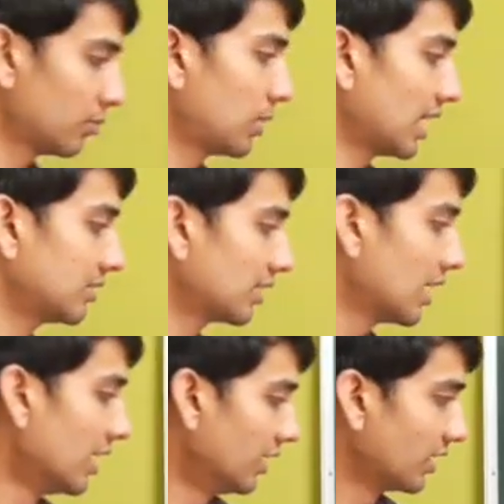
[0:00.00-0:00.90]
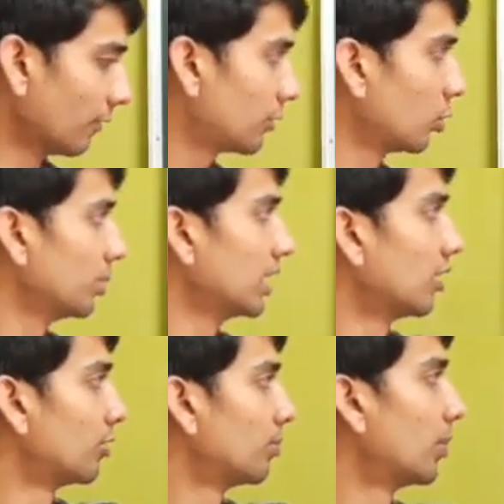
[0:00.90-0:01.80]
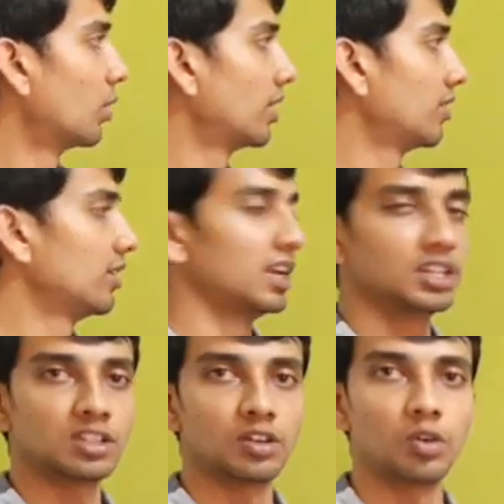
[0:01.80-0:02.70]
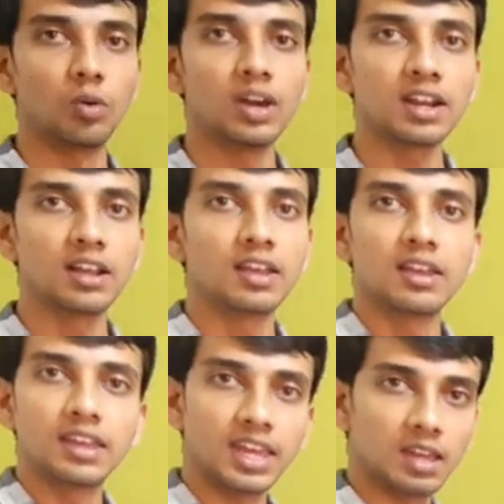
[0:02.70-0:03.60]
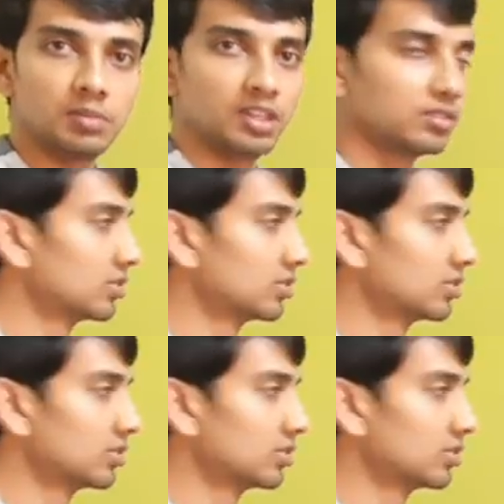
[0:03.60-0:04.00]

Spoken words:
implies f to be of bounded variation over ab.